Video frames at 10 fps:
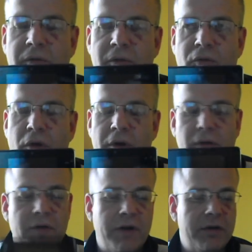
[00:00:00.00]
which feels quite
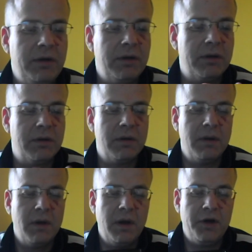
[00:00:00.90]
nice actually.
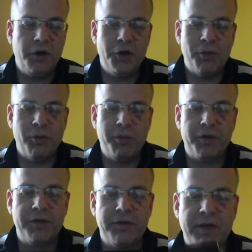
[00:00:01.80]
You've got your normal
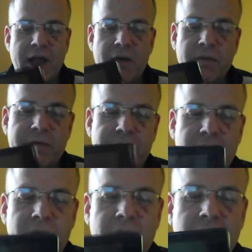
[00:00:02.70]
buttons there,
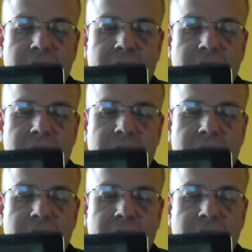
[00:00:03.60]
obviously,